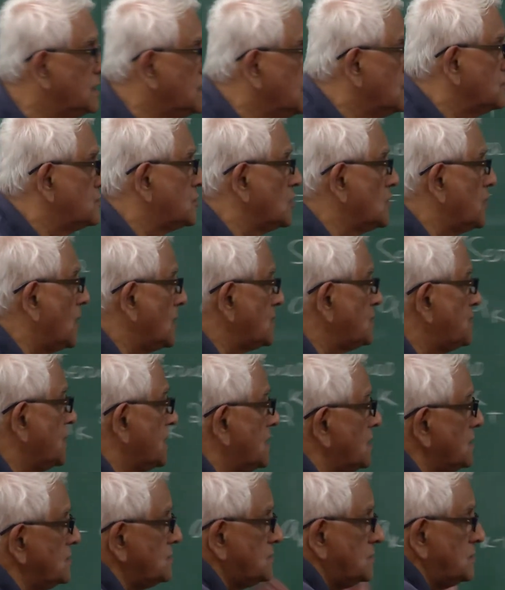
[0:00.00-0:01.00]
So what we are
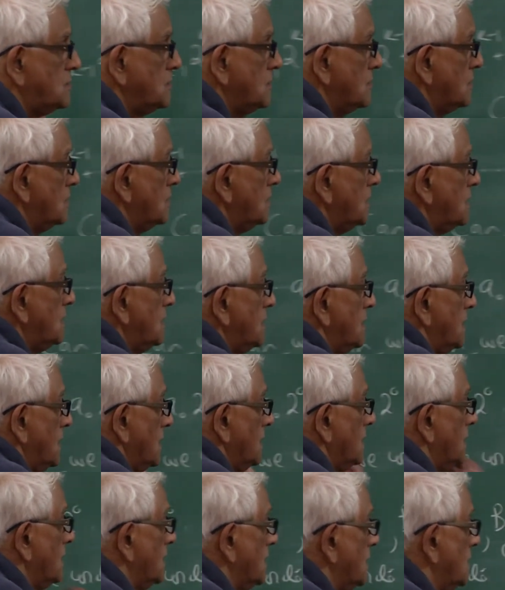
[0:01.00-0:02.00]
going to do
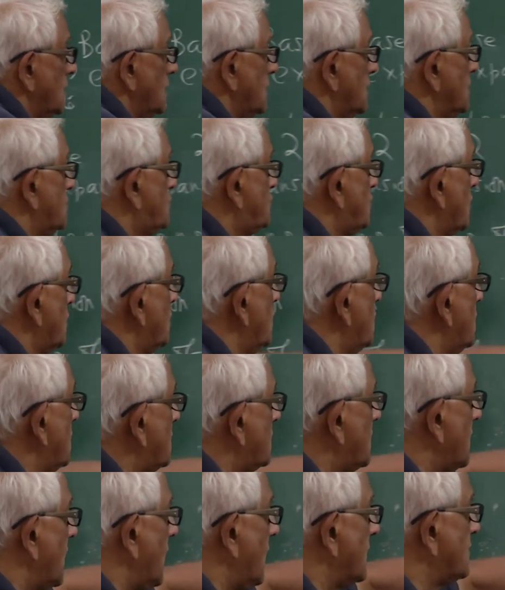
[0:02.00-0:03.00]
is to look
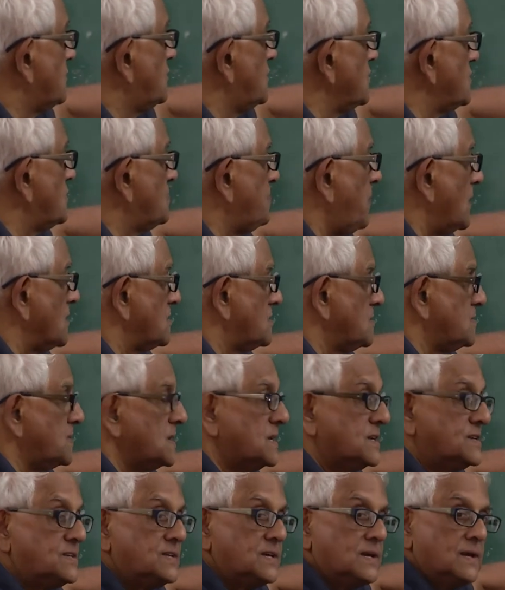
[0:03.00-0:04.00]
at this
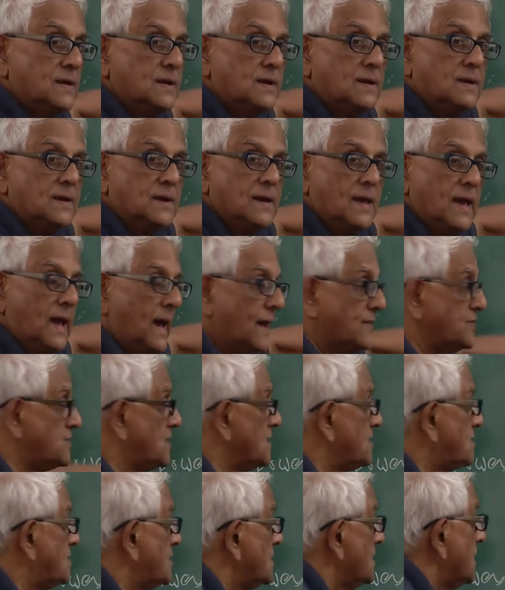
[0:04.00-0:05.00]
possibility, and
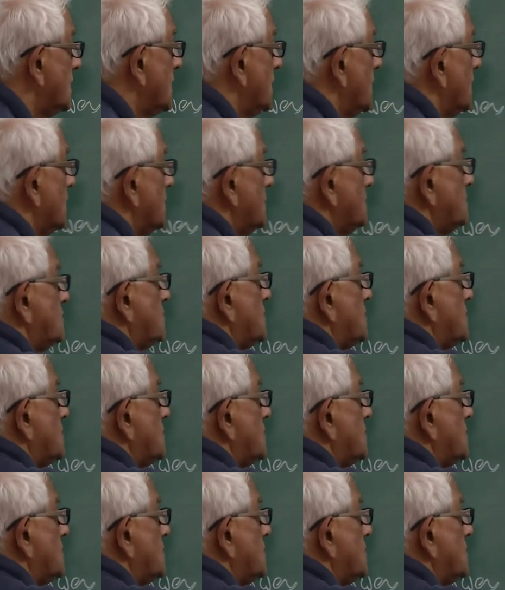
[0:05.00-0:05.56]
this is